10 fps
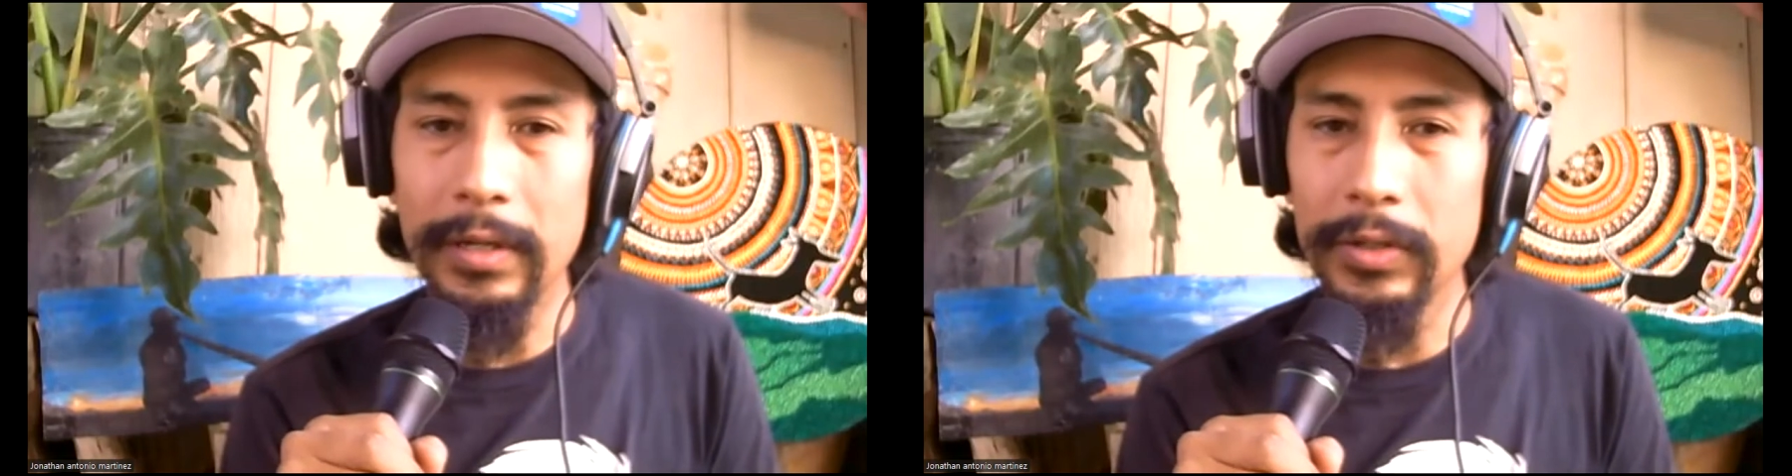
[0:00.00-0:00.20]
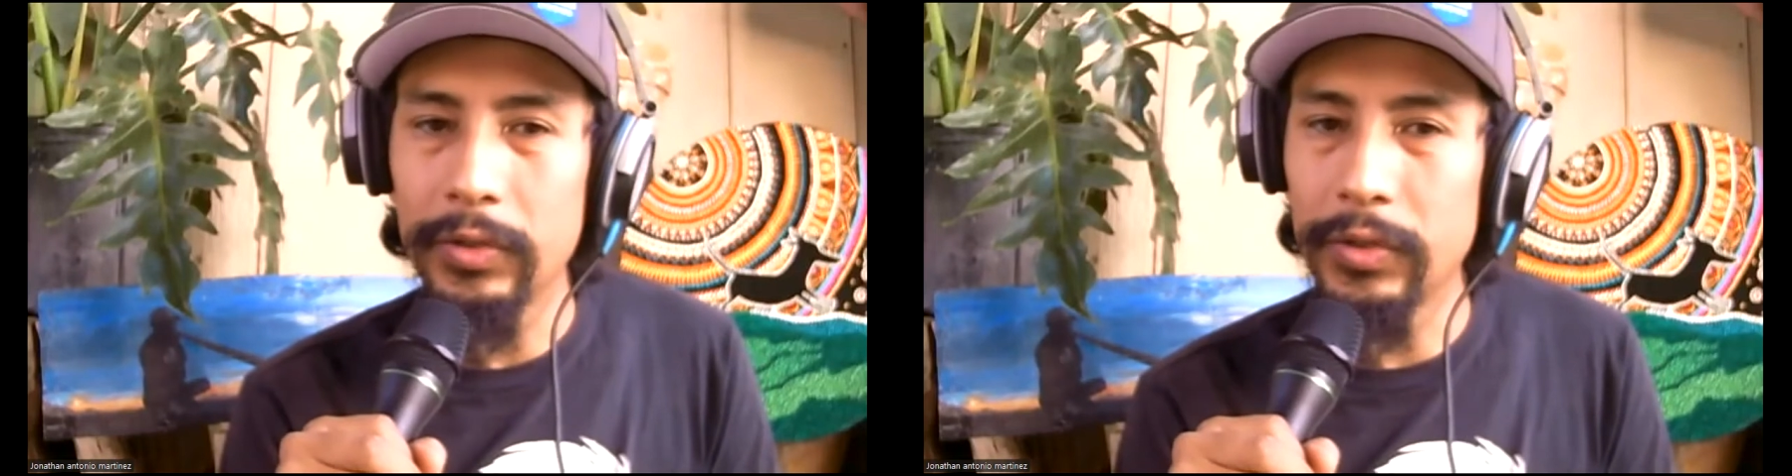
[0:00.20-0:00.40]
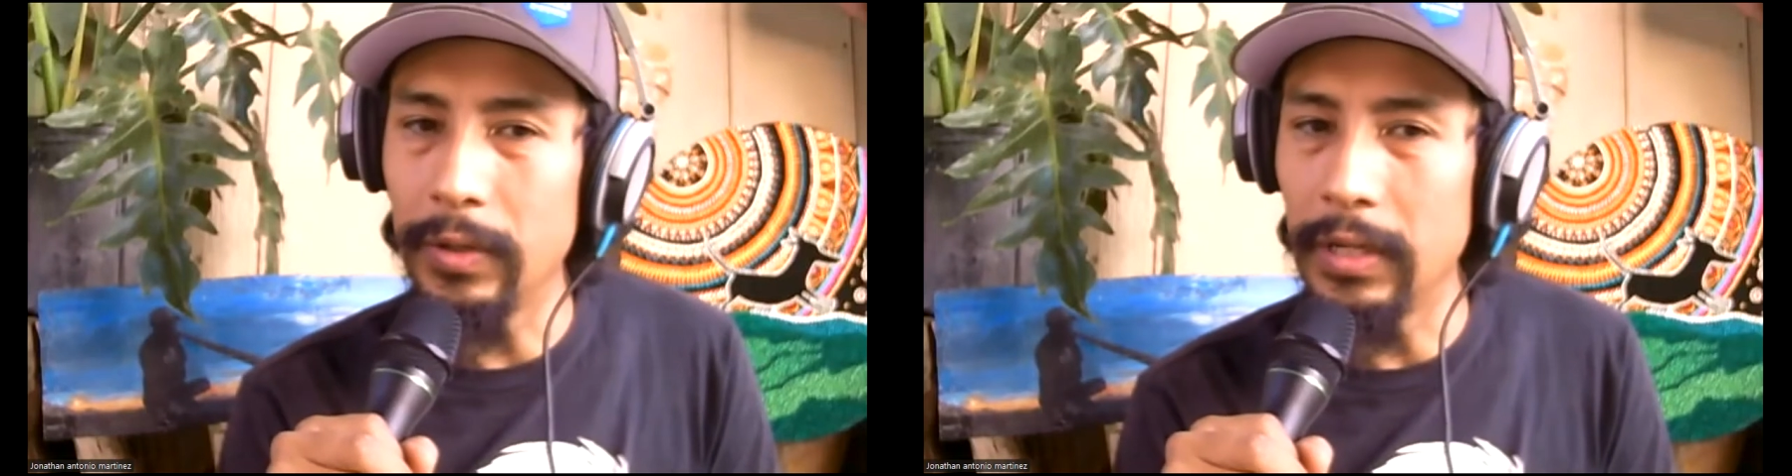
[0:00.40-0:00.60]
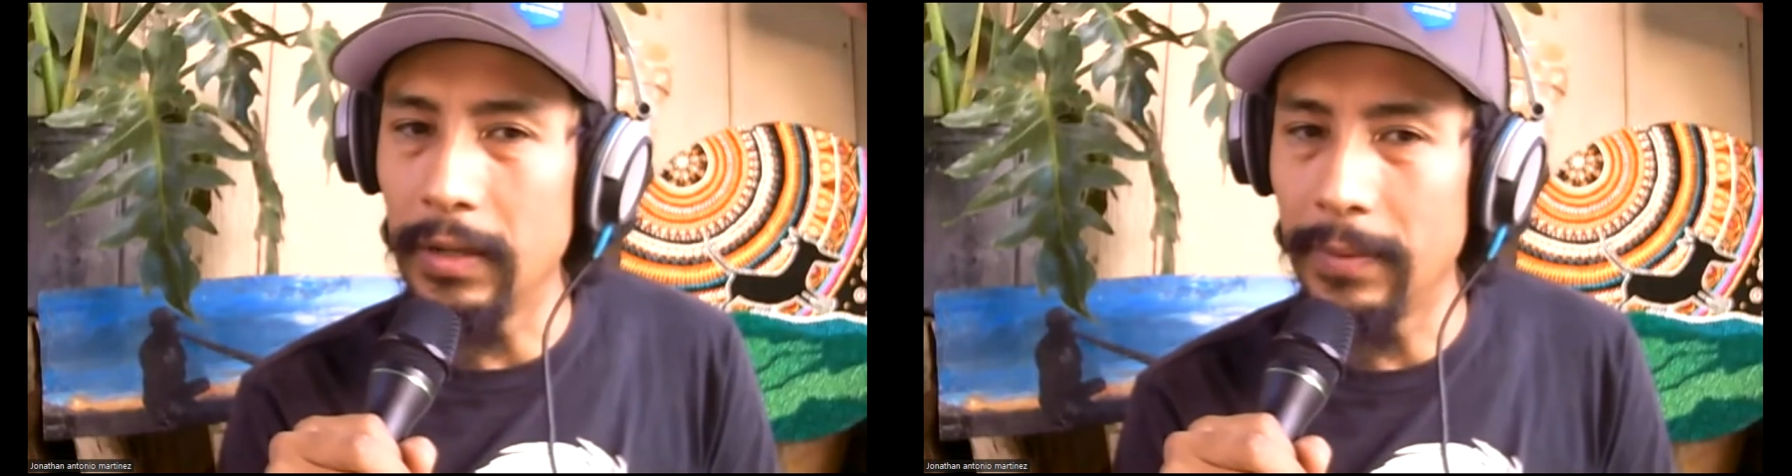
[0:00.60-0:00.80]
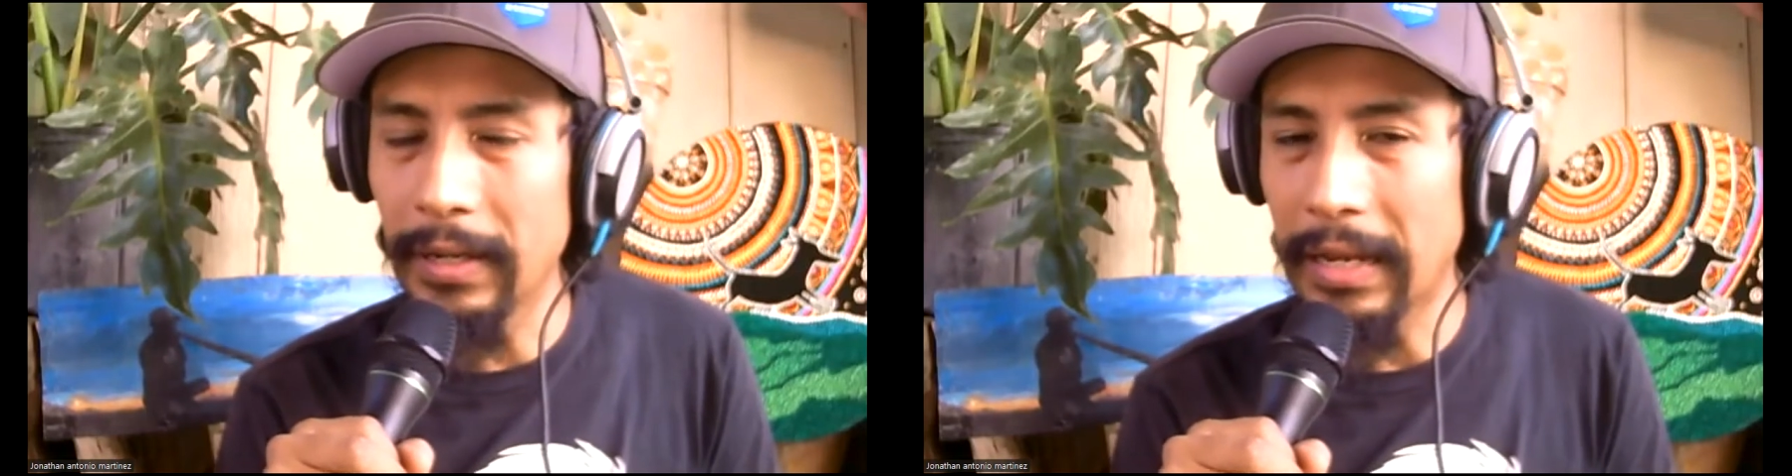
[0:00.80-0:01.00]
still
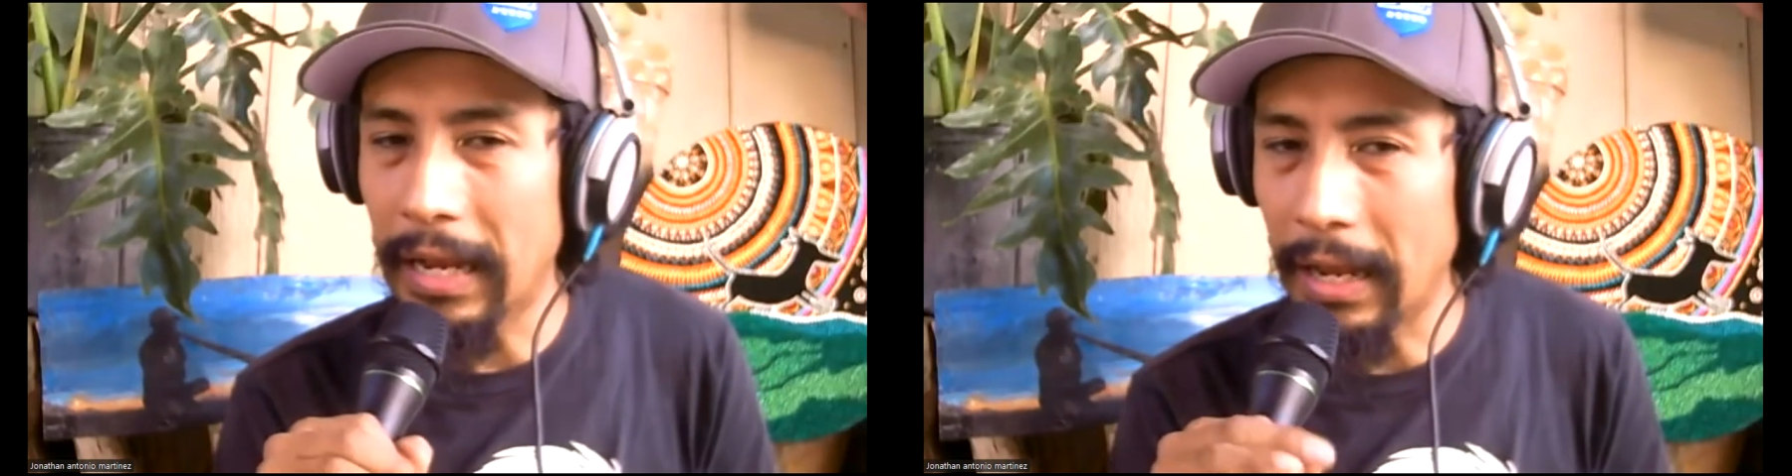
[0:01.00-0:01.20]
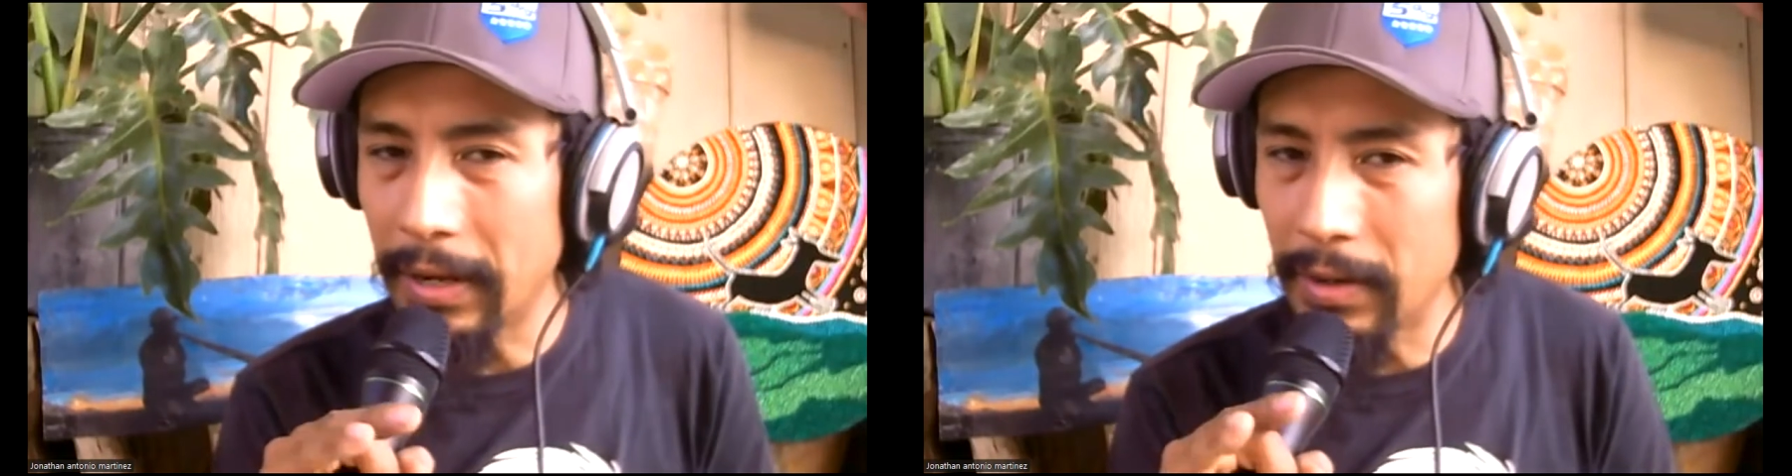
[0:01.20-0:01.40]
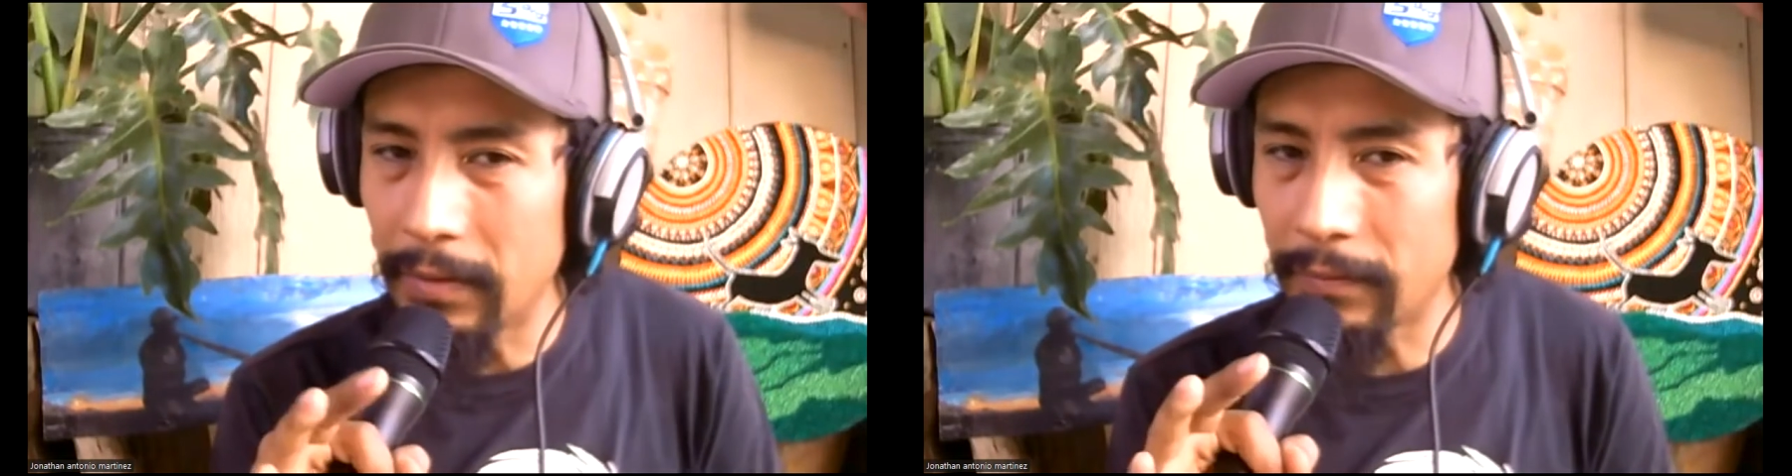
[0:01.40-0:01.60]
living kind